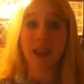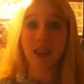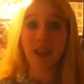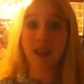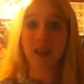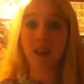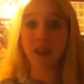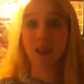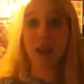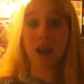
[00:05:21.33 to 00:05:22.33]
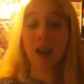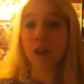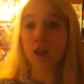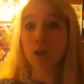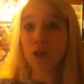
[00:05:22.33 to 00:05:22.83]
and
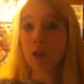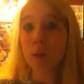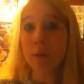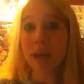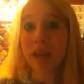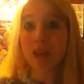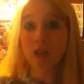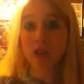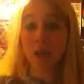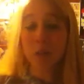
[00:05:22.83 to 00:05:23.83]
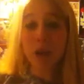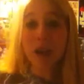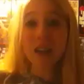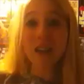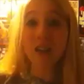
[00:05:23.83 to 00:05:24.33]
on YouTube and pictures. I'm not
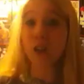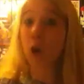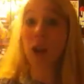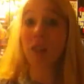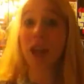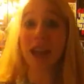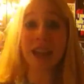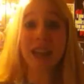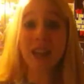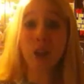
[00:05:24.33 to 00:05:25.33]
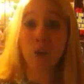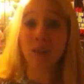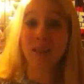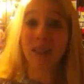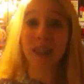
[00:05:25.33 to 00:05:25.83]
going to go down. I can't go
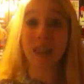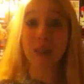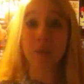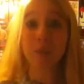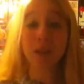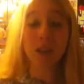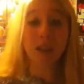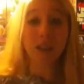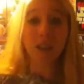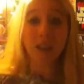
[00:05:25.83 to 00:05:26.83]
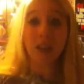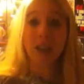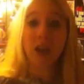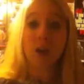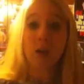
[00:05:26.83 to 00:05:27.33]
and see him, you
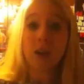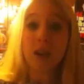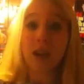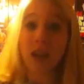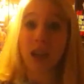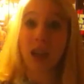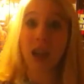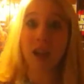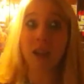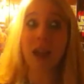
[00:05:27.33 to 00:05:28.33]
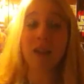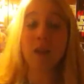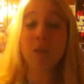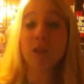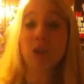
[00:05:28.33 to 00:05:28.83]
know. And last
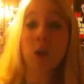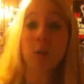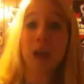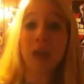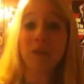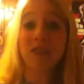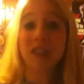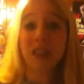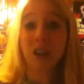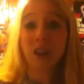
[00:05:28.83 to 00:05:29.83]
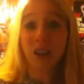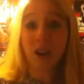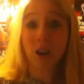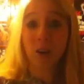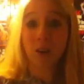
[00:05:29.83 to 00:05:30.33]
time I saw him live was a year
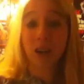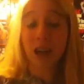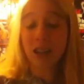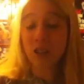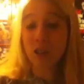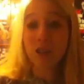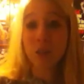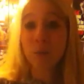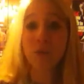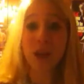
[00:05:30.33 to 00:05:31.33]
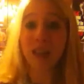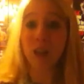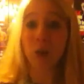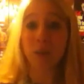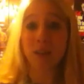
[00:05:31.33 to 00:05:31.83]
ago. It's just a simple fact
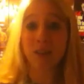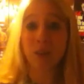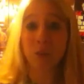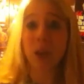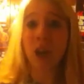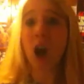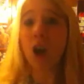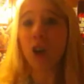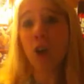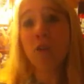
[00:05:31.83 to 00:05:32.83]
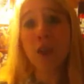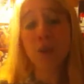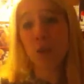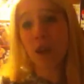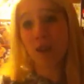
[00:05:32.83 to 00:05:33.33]
I'll miss him. All your
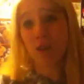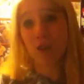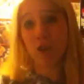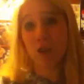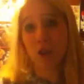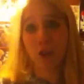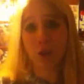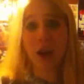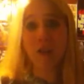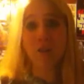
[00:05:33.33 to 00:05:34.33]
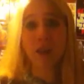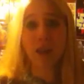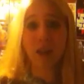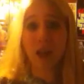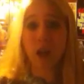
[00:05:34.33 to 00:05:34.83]
favorite wrestlers are
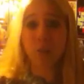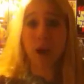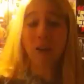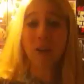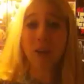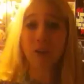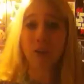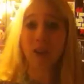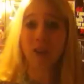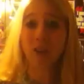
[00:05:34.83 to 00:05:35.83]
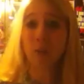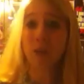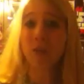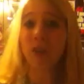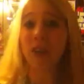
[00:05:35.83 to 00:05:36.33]
thriving. My favorite wrestler, I'm
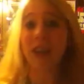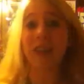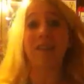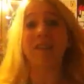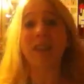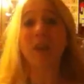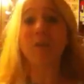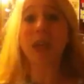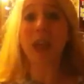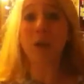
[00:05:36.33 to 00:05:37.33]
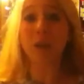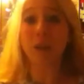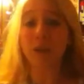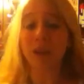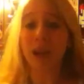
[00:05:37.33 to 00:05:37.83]
never going to get to see him again when
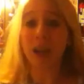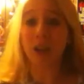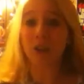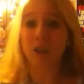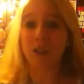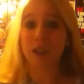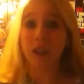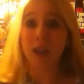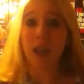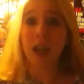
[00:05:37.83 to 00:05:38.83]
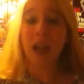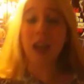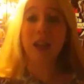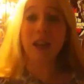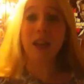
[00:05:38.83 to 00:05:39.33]
he retires.
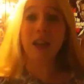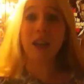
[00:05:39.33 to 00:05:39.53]
And